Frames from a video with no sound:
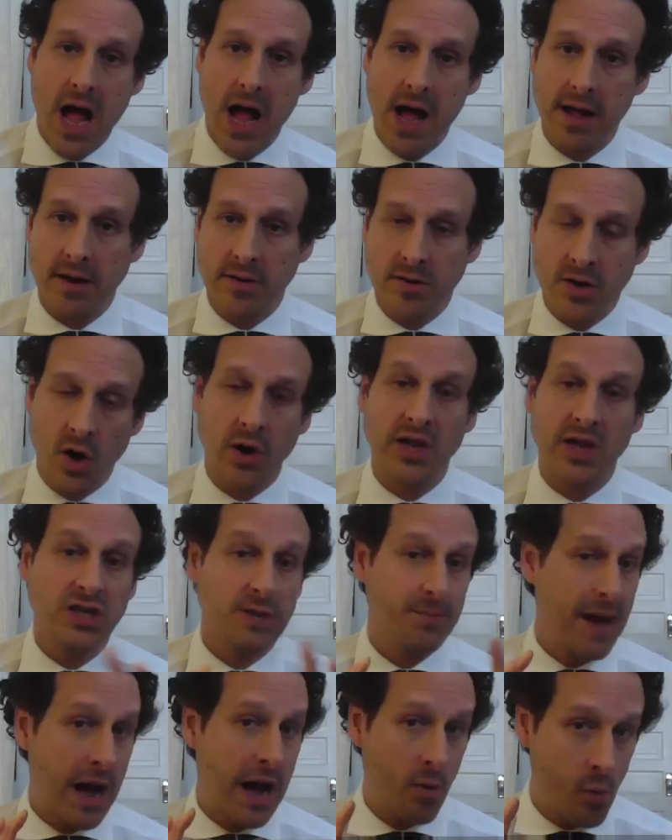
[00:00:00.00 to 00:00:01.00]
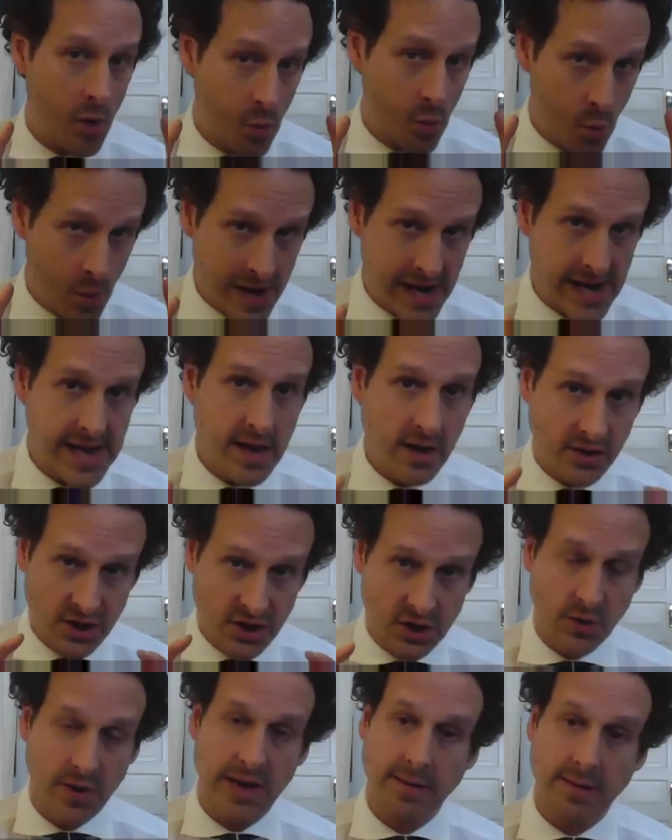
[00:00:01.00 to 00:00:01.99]
knowledge about what we are
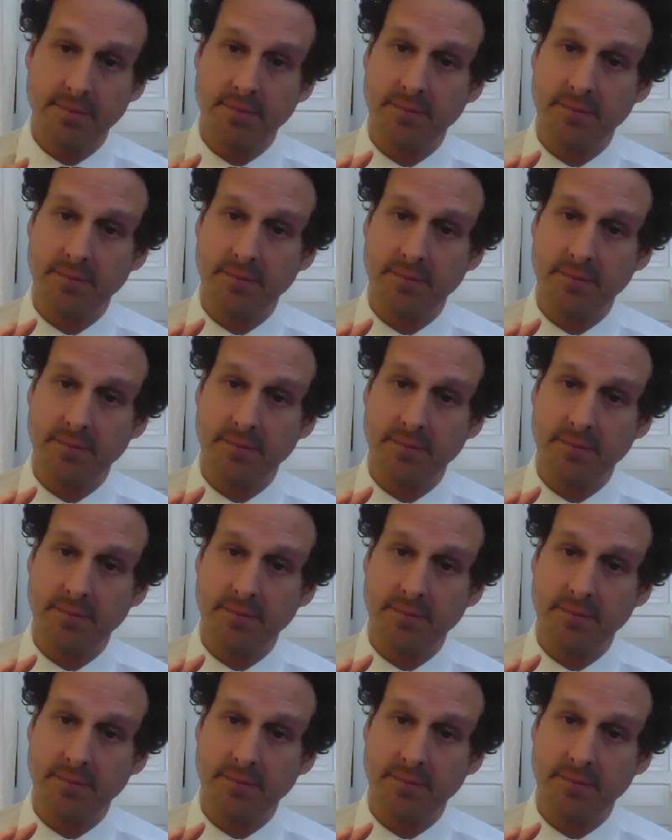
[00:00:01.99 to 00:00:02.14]
doing,